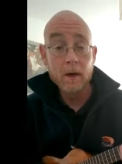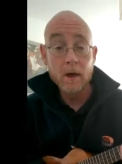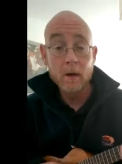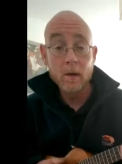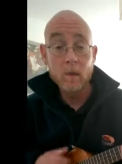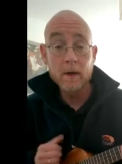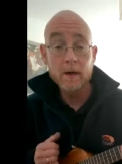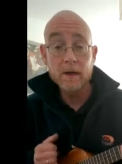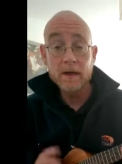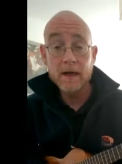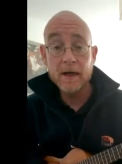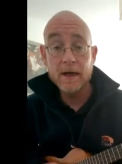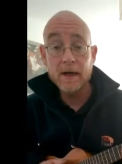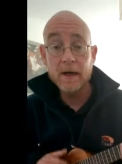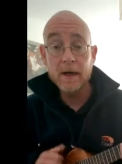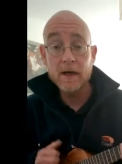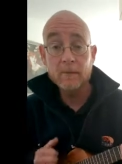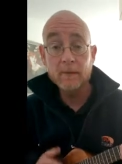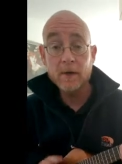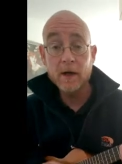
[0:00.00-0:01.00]
One
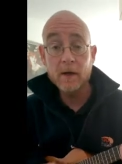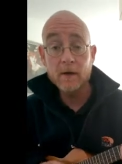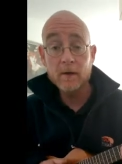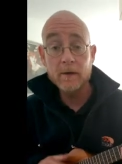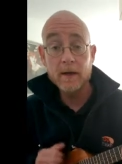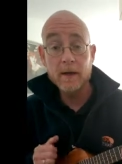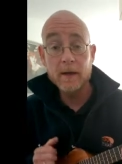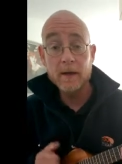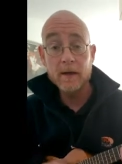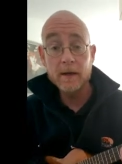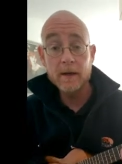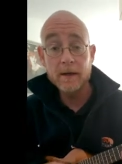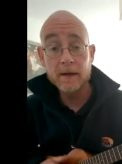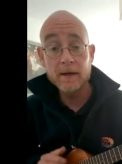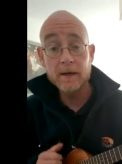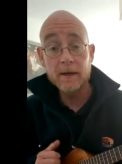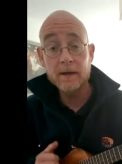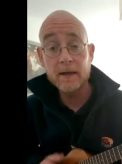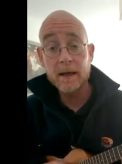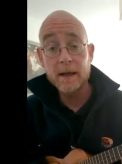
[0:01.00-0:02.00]
day I'm loaded,
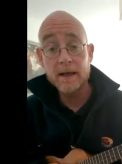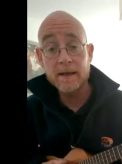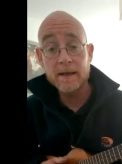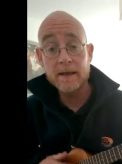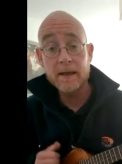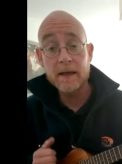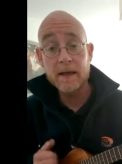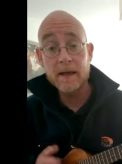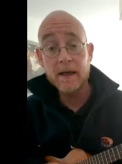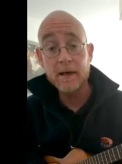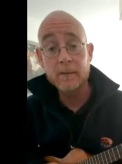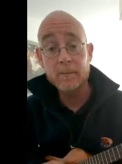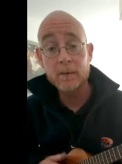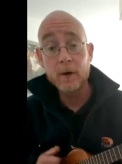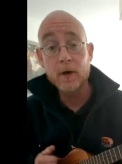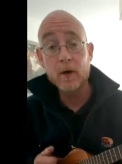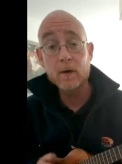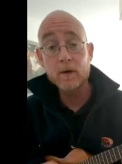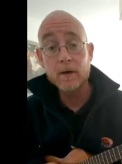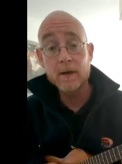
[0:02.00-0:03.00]
the next day I'm
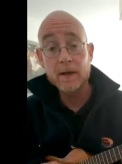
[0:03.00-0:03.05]
broke.